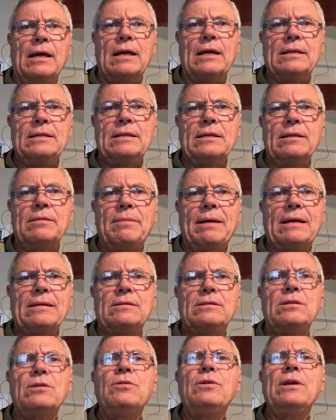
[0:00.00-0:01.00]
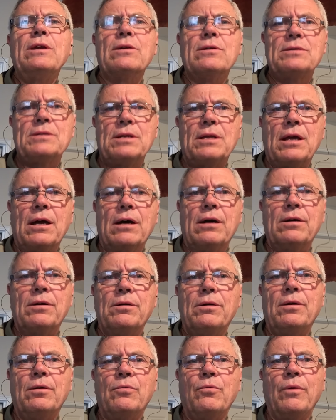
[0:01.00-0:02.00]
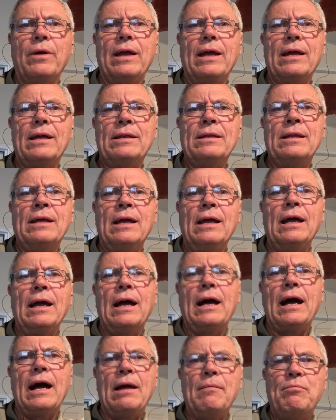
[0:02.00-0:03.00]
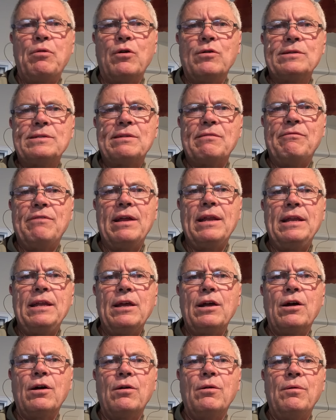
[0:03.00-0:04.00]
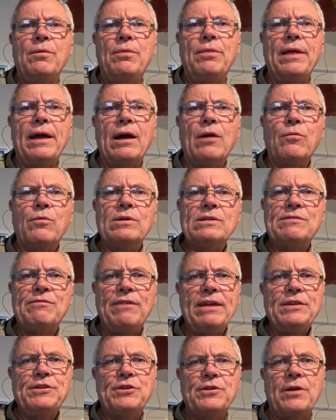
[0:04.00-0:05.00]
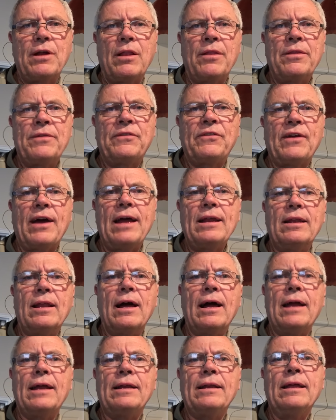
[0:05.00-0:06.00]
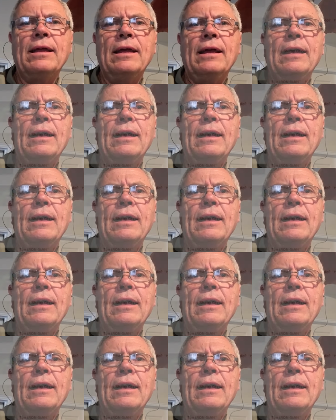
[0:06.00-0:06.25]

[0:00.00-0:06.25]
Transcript: Until about two years ago when I posted a video that was featured on the sideline